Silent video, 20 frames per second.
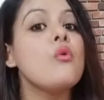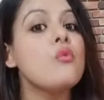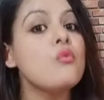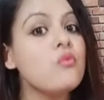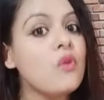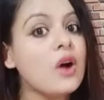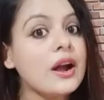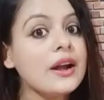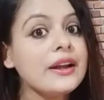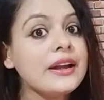
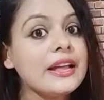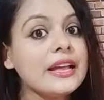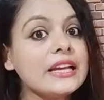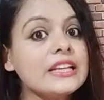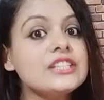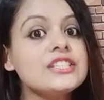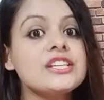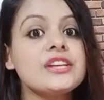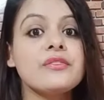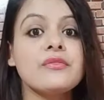One day
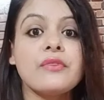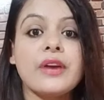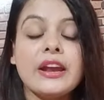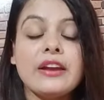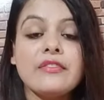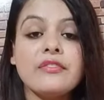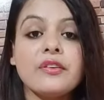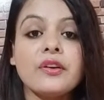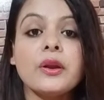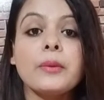she went
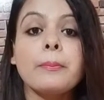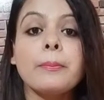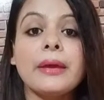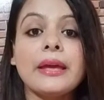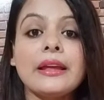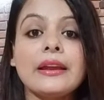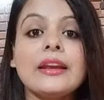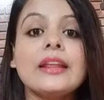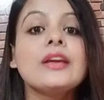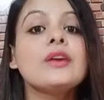for a
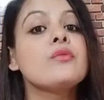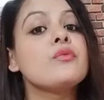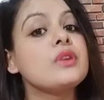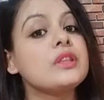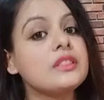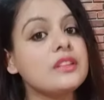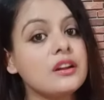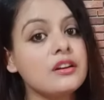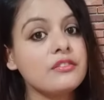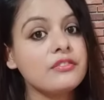picnic with
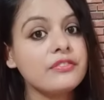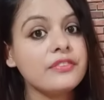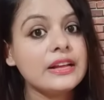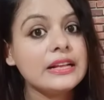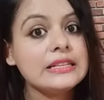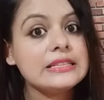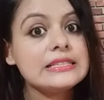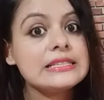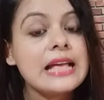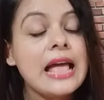her
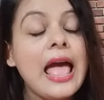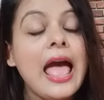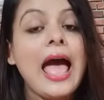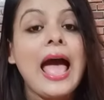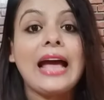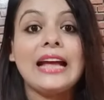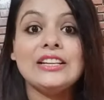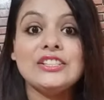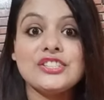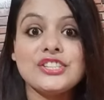friends
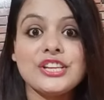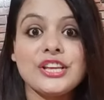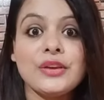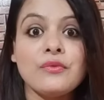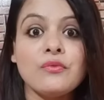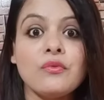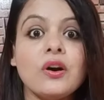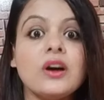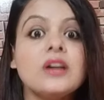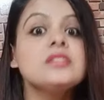and she
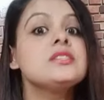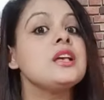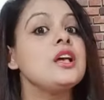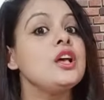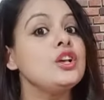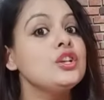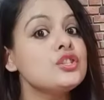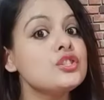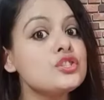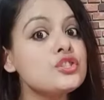was
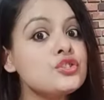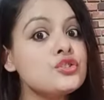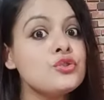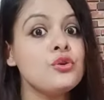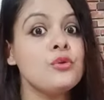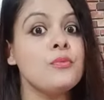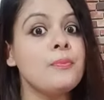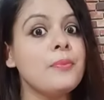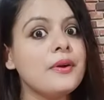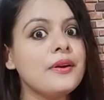
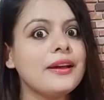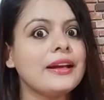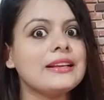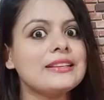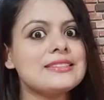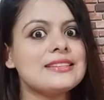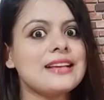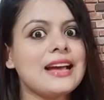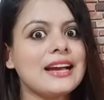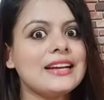super
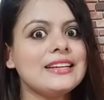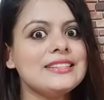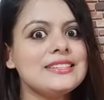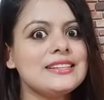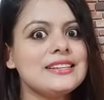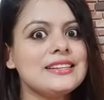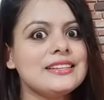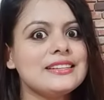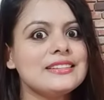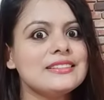
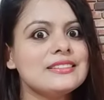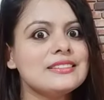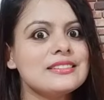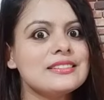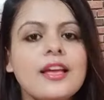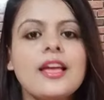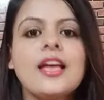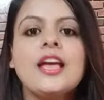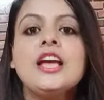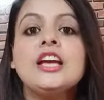excited.
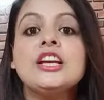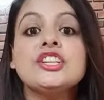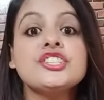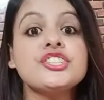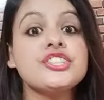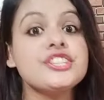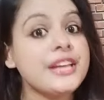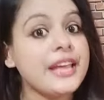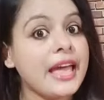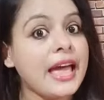
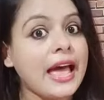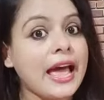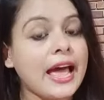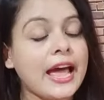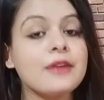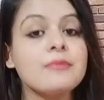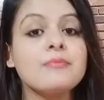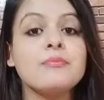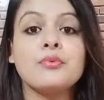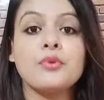She
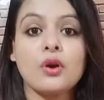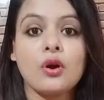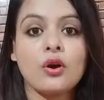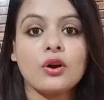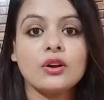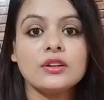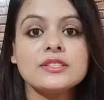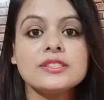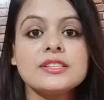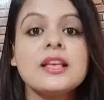had
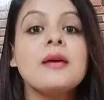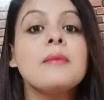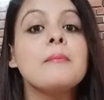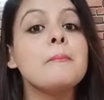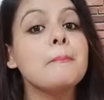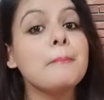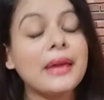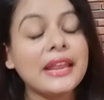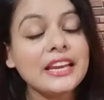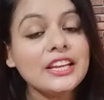brought
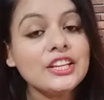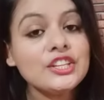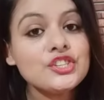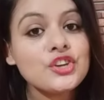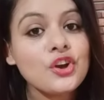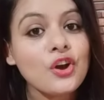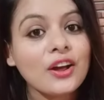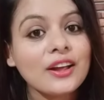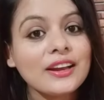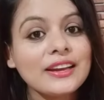many
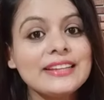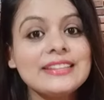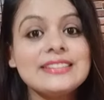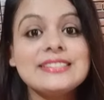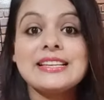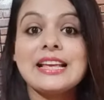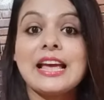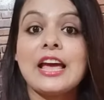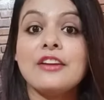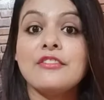chocolates
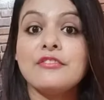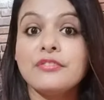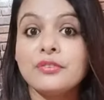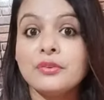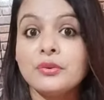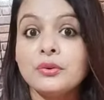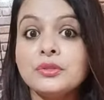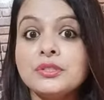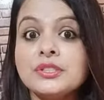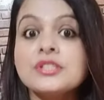and
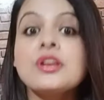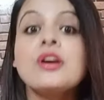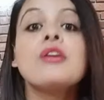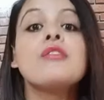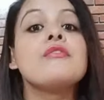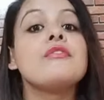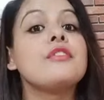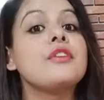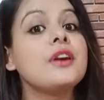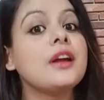fruits
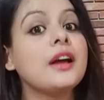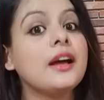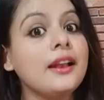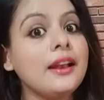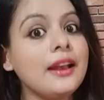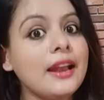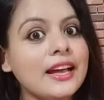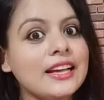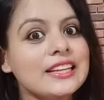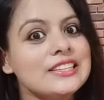for her
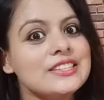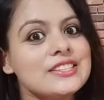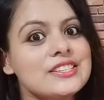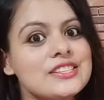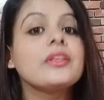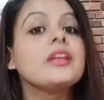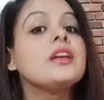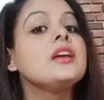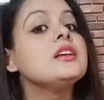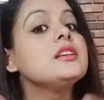lunch.
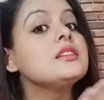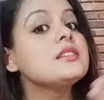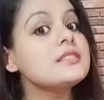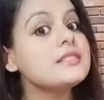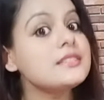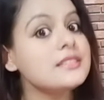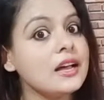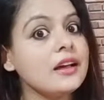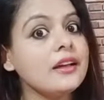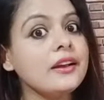
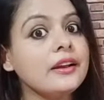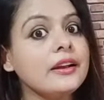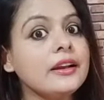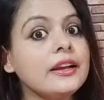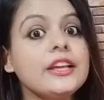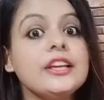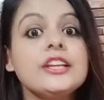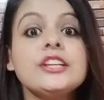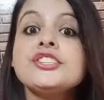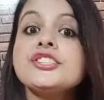
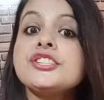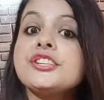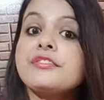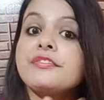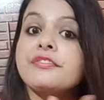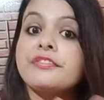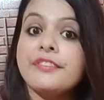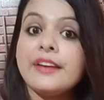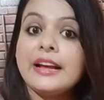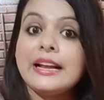Suddenly, she
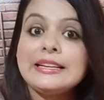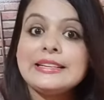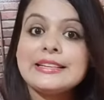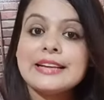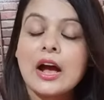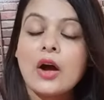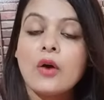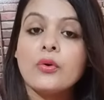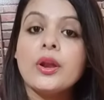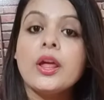fell
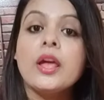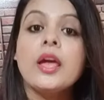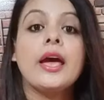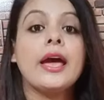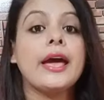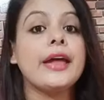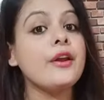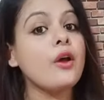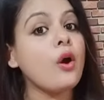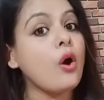down
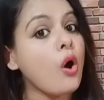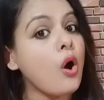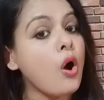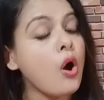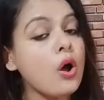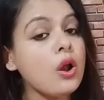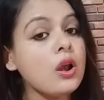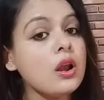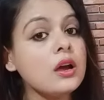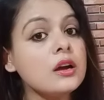and
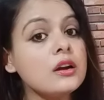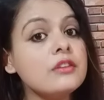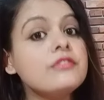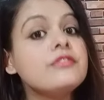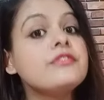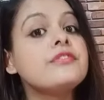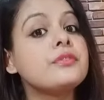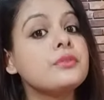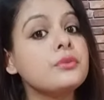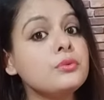all her
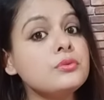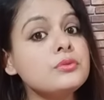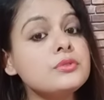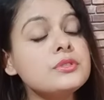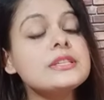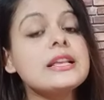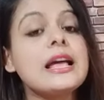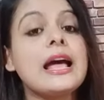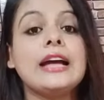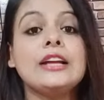
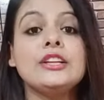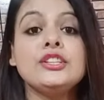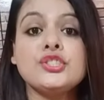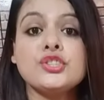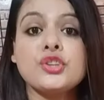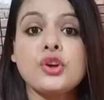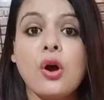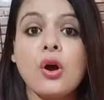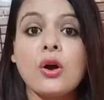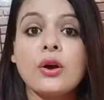fruits and
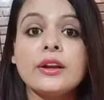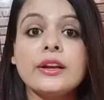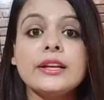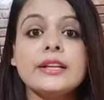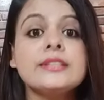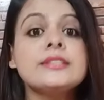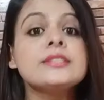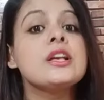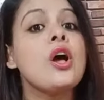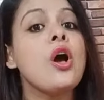
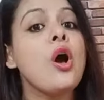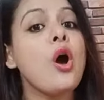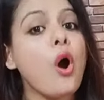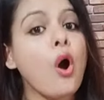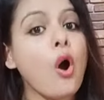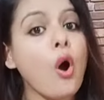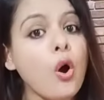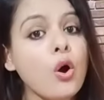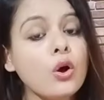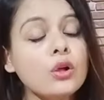chocolates
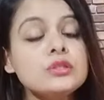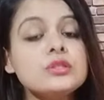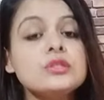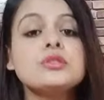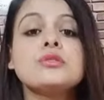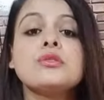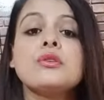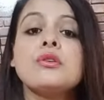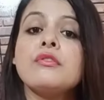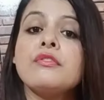
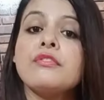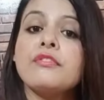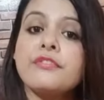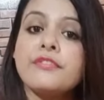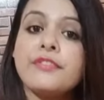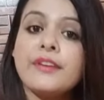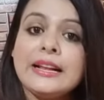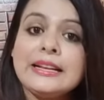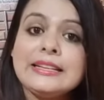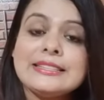also
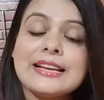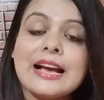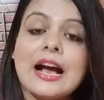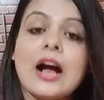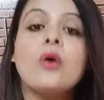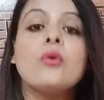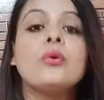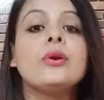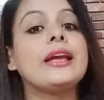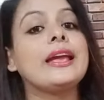fell
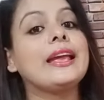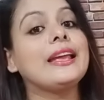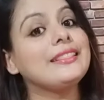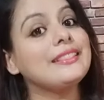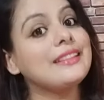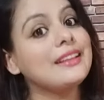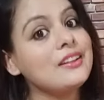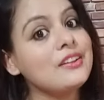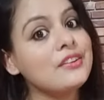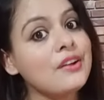down in
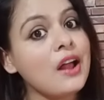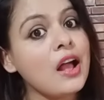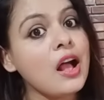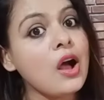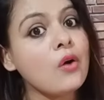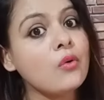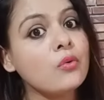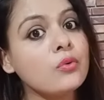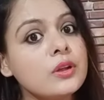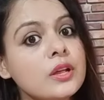the
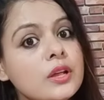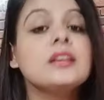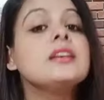ground.